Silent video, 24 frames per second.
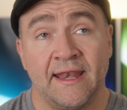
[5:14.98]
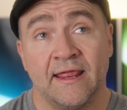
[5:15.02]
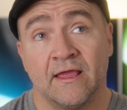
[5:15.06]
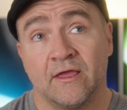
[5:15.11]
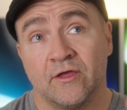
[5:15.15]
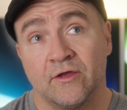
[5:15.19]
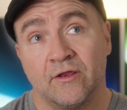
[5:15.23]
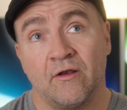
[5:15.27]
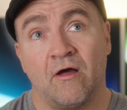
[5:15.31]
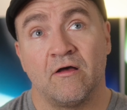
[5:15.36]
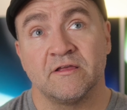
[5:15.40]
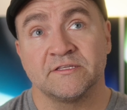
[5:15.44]
it
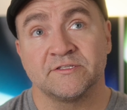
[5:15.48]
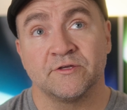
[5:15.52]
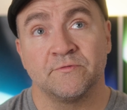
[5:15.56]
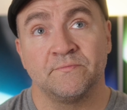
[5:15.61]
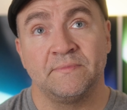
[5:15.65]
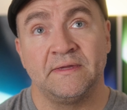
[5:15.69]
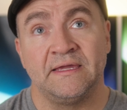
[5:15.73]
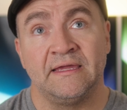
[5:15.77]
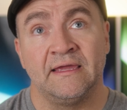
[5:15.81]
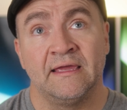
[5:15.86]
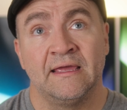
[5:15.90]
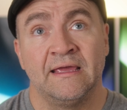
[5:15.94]
could also
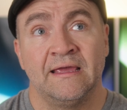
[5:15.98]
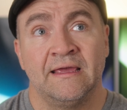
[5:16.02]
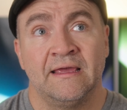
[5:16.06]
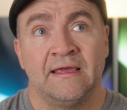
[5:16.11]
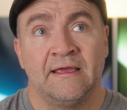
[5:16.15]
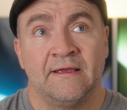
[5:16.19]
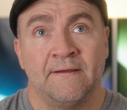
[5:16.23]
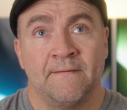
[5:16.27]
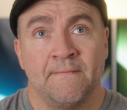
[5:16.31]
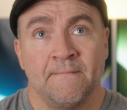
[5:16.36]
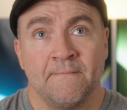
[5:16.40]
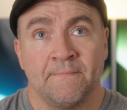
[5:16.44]
be
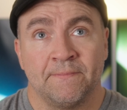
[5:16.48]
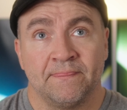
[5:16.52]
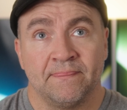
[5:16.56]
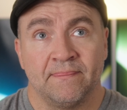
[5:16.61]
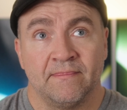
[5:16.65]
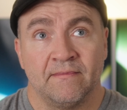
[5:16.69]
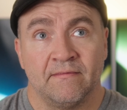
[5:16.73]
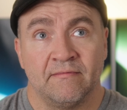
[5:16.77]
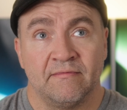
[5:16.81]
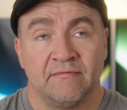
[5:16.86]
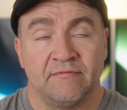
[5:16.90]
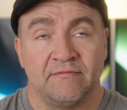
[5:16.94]

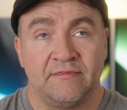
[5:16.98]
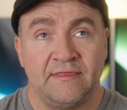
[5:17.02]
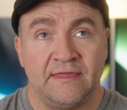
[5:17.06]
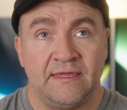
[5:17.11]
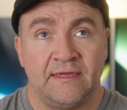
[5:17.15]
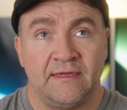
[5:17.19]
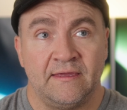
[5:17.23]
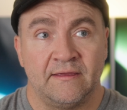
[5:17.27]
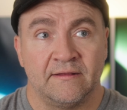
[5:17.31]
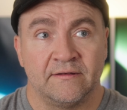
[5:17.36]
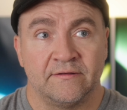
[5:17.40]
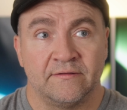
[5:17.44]

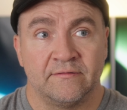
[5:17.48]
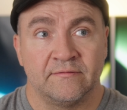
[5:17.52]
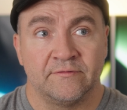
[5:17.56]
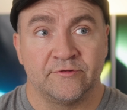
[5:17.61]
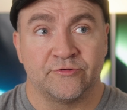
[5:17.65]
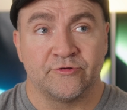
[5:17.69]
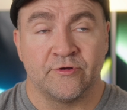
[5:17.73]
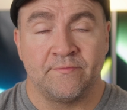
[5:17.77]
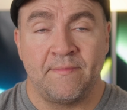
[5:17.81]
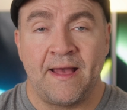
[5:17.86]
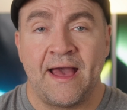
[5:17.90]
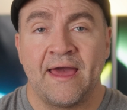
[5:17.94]
the
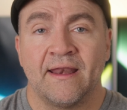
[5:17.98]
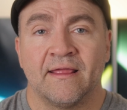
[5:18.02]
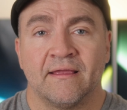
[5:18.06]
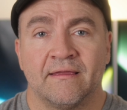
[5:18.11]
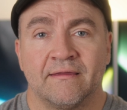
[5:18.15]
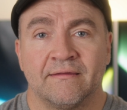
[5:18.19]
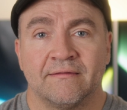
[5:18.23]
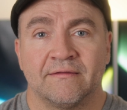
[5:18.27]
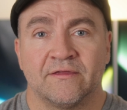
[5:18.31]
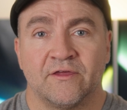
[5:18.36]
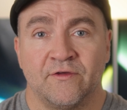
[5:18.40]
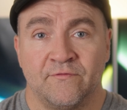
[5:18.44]
dramatic
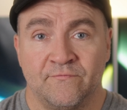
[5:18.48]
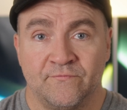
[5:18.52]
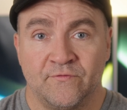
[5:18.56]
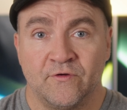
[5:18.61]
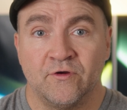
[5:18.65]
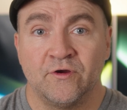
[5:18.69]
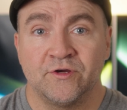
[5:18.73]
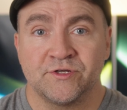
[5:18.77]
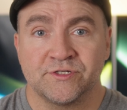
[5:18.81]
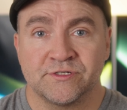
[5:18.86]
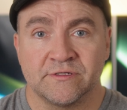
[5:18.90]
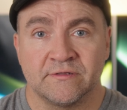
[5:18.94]

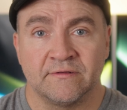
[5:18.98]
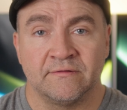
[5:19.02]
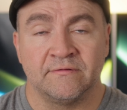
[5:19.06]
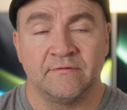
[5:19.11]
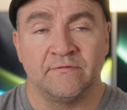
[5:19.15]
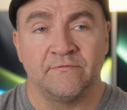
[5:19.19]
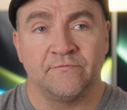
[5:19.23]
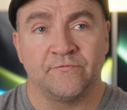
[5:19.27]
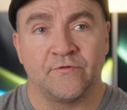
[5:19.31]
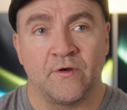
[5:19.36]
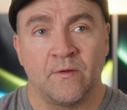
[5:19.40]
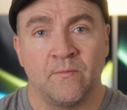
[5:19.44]
conversion
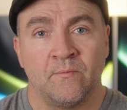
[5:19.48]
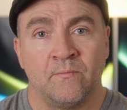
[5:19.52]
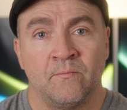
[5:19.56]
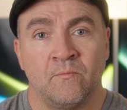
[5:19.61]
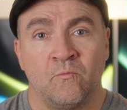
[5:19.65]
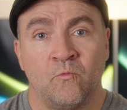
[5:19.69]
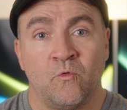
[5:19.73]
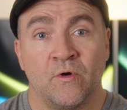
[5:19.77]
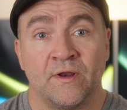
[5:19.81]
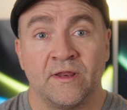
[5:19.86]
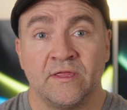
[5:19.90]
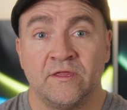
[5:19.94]

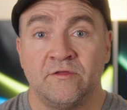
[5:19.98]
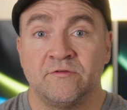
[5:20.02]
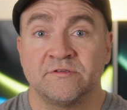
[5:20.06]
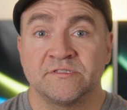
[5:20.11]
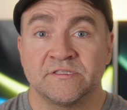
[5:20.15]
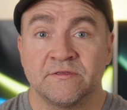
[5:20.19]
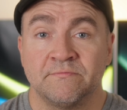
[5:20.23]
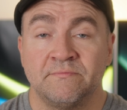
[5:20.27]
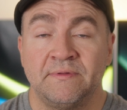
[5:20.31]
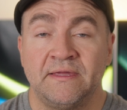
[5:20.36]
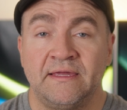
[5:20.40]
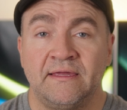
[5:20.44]
from what it used
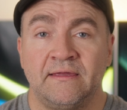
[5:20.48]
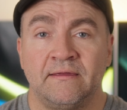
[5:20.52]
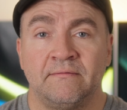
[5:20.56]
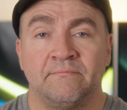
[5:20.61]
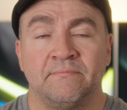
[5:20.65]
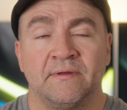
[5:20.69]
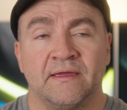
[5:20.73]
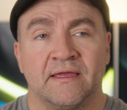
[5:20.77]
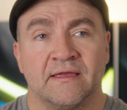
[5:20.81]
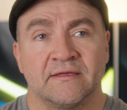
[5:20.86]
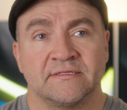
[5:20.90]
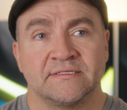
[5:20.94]
to be,
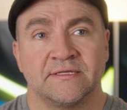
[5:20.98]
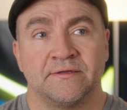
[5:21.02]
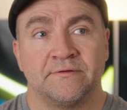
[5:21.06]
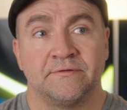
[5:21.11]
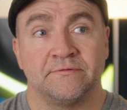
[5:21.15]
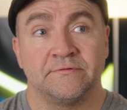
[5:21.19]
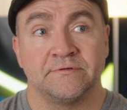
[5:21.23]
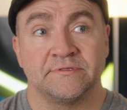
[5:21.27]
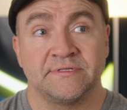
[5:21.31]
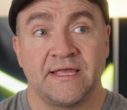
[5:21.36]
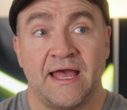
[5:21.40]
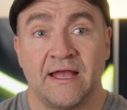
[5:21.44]
because it
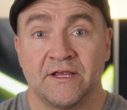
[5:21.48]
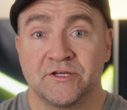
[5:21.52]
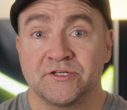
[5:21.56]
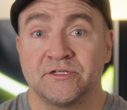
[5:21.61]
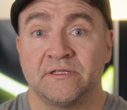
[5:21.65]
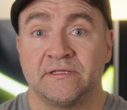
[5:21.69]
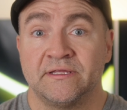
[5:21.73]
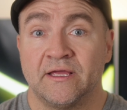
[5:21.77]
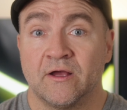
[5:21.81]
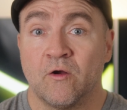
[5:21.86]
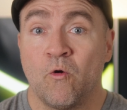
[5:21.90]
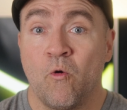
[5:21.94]
was
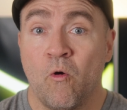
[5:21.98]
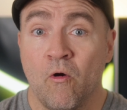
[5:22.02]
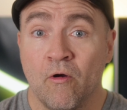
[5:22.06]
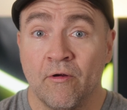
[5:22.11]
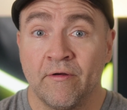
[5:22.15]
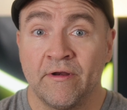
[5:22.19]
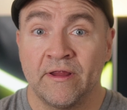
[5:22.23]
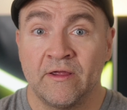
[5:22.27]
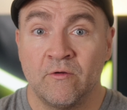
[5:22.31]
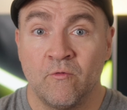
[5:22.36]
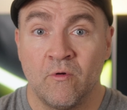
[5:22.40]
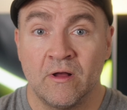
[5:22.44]
actually a
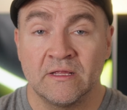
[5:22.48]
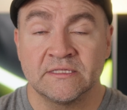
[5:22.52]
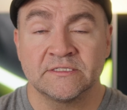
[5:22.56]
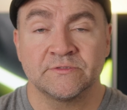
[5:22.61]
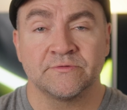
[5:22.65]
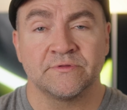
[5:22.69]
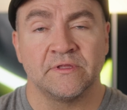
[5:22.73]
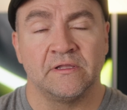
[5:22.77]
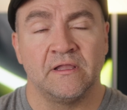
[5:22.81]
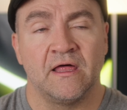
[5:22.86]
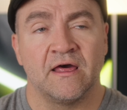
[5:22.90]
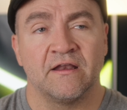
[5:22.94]
quarry once
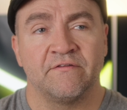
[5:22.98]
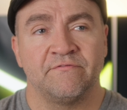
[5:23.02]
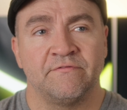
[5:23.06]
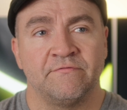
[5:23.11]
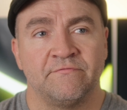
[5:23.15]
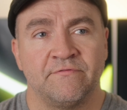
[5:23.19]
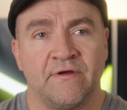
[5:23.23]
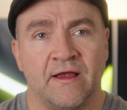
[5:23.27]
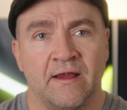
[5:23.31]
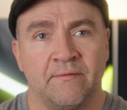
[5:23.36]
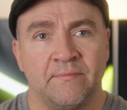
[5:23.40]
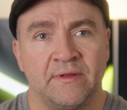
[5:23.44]
with a lot of
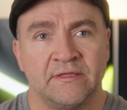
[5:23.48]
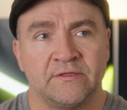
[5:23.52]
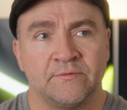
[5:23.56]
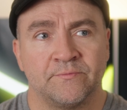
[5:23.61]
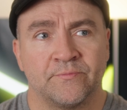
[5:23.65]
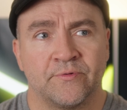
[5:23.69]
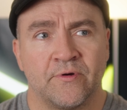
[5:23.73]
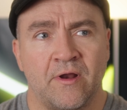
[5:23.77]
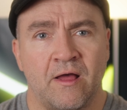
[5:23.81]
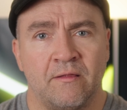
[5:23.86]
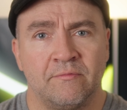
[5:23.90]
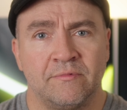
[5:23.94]
environmental
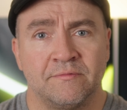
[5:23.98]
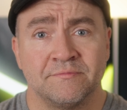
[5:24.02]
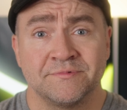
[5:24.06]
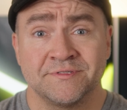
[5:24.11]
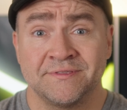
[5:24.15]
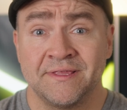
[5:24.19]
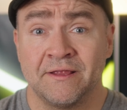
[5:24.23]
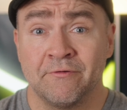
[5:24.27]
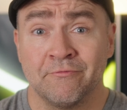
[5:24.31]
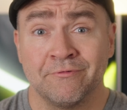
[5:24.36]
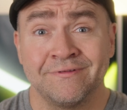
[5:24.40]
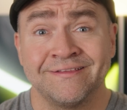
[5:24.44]
problems,
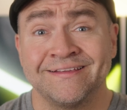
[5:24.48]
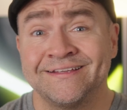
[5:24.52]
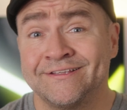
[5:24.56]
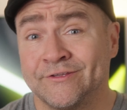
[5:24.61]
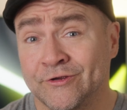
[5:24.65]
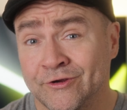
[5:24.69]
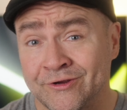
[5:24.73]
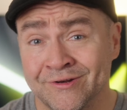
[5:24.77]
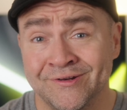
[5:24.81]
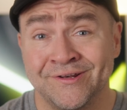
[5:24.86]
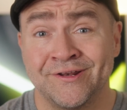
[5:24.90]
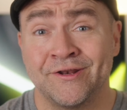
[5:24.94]
and they really
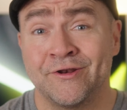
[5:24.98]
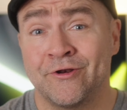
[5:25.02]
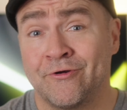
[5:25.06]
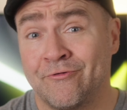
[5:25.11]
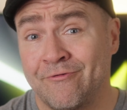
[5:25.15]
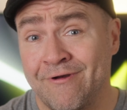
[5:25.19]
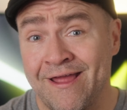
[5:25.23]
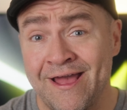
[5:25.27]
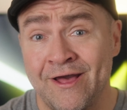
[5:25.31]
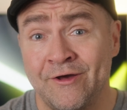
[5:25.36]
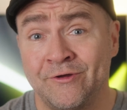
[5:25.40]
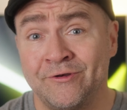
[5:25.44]
turned it
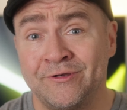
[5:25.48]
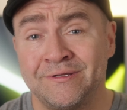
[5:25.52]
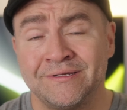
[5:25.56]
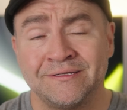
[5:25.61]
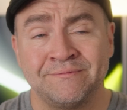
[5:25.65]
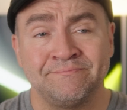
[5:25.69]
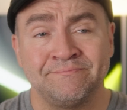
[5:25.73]
around.